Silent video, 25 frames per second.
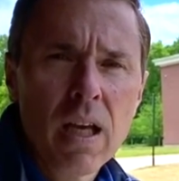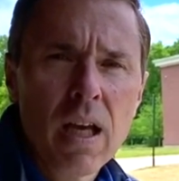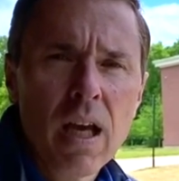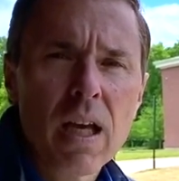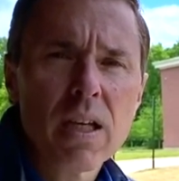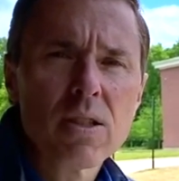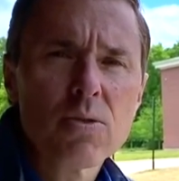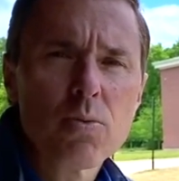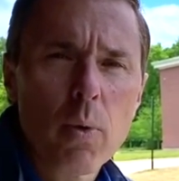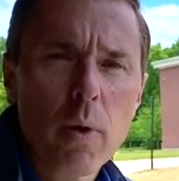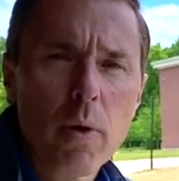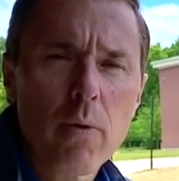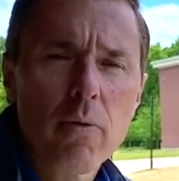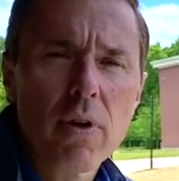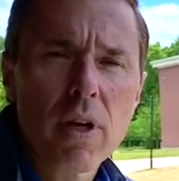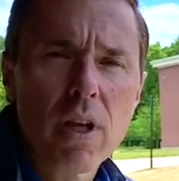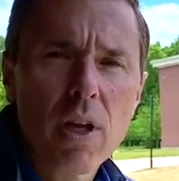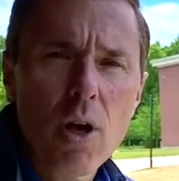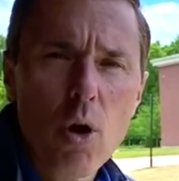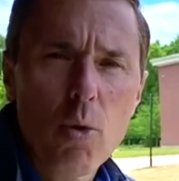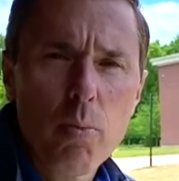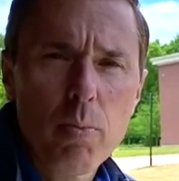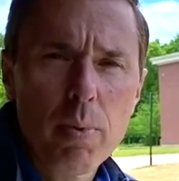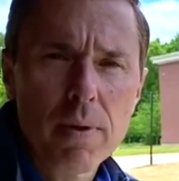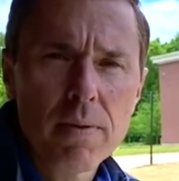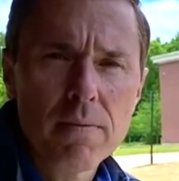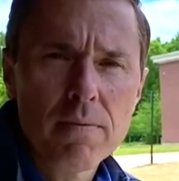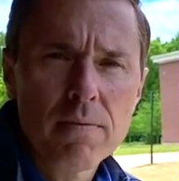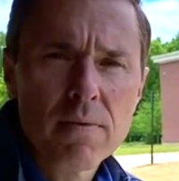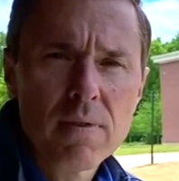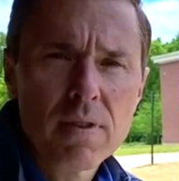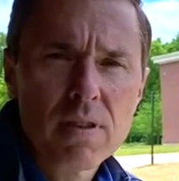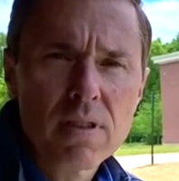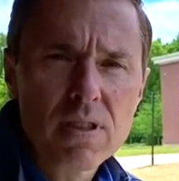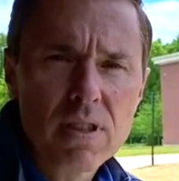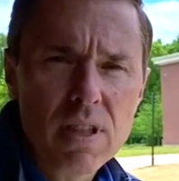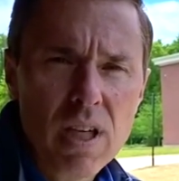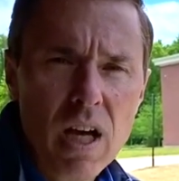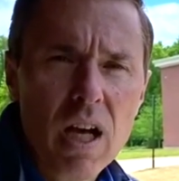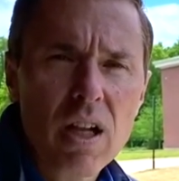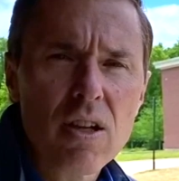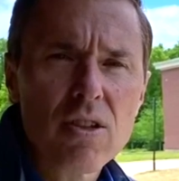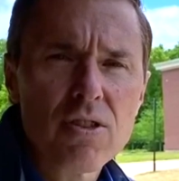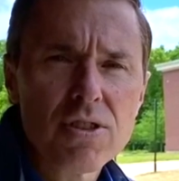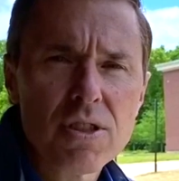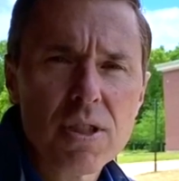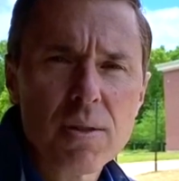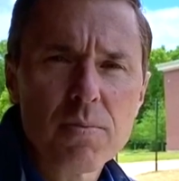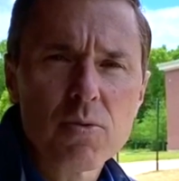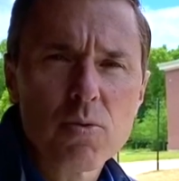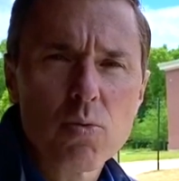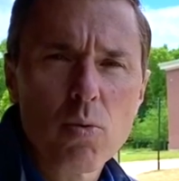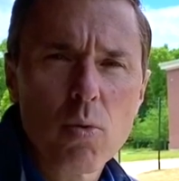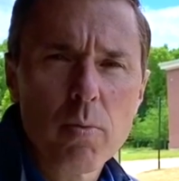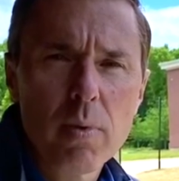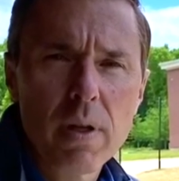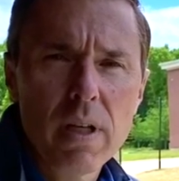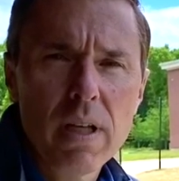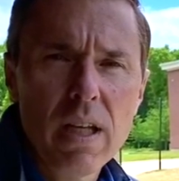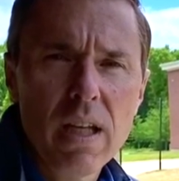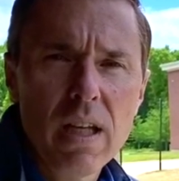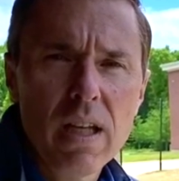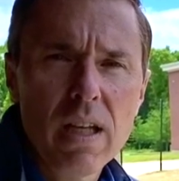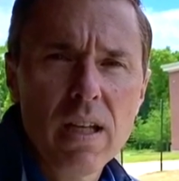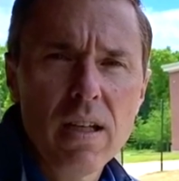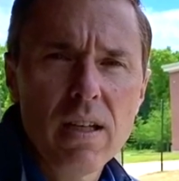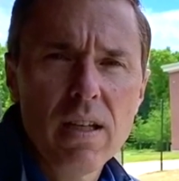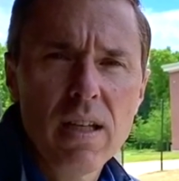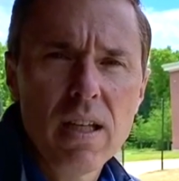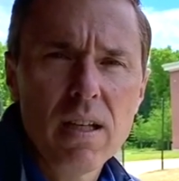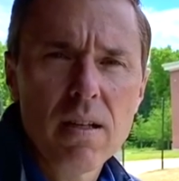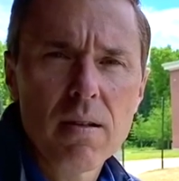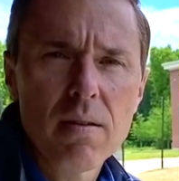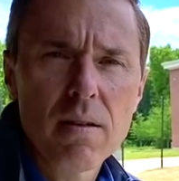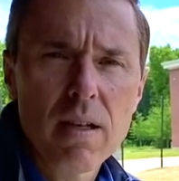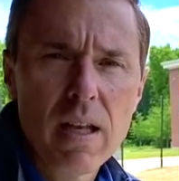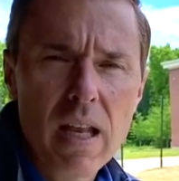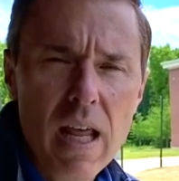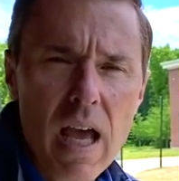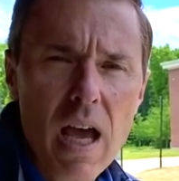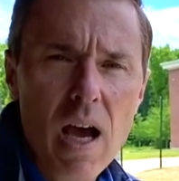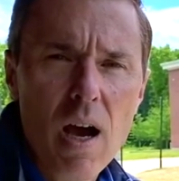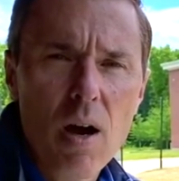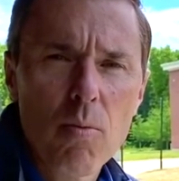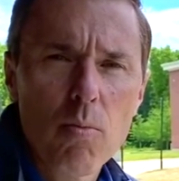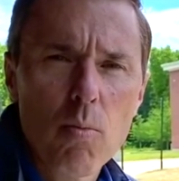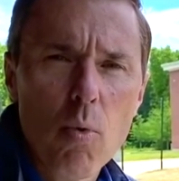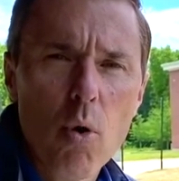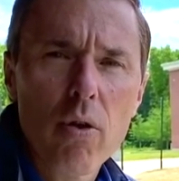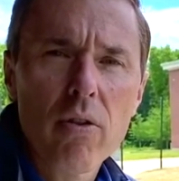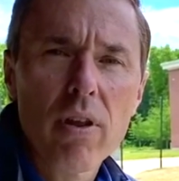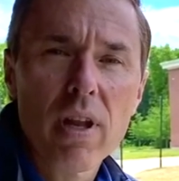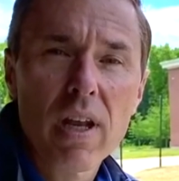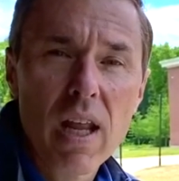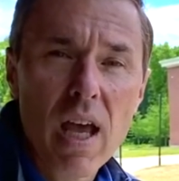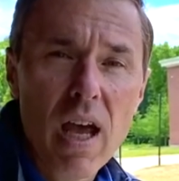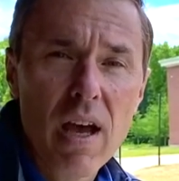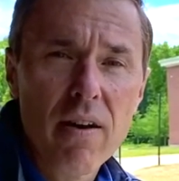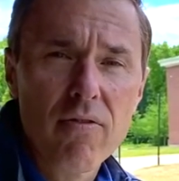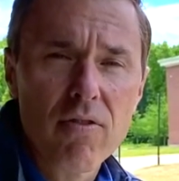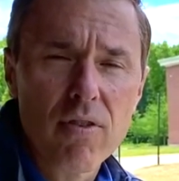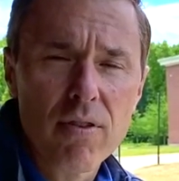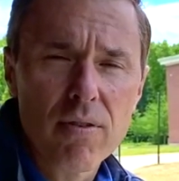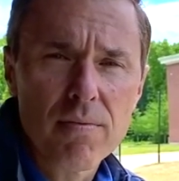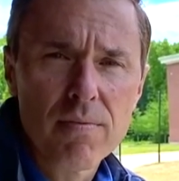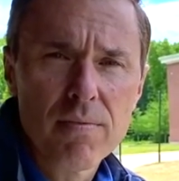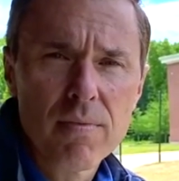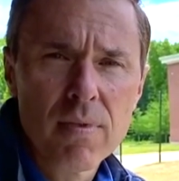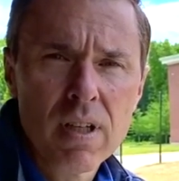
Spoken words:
As we reopen, scholarships will be needed now more than ever.